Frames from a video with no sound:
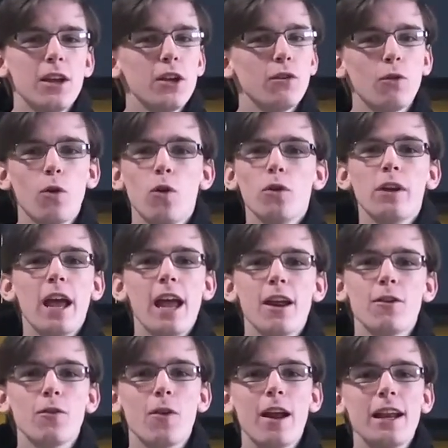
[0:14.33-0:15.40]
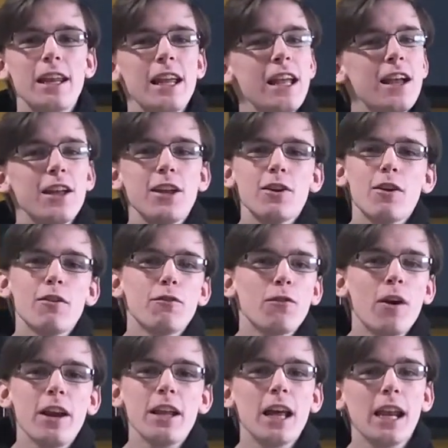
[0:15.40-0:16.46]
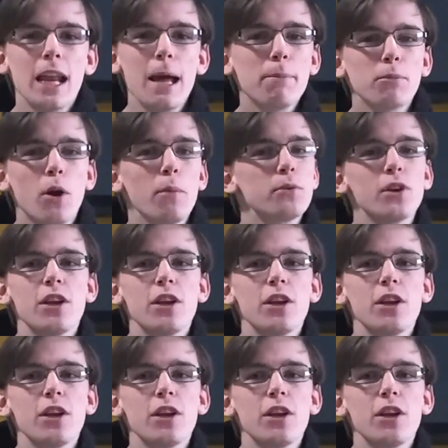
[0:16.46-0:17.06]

you're all getting ready, you're in front of your laptops